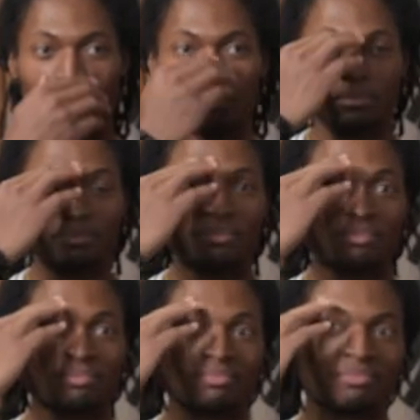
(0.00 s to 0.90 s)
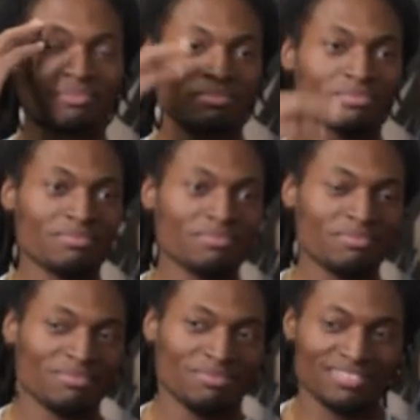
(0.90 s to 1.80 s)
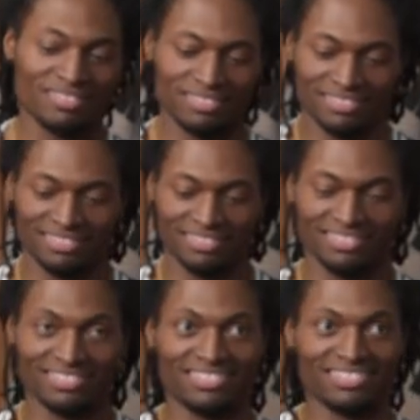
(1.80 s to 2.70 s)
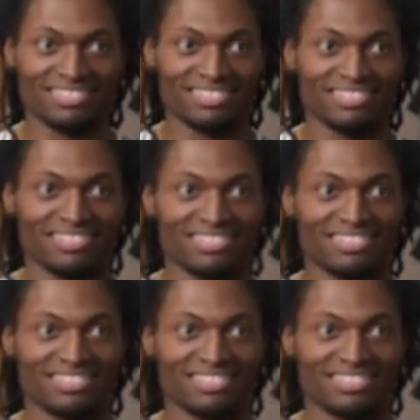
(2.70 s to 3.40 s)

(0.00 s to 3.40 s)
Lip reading: No words are spoken by the person on screen.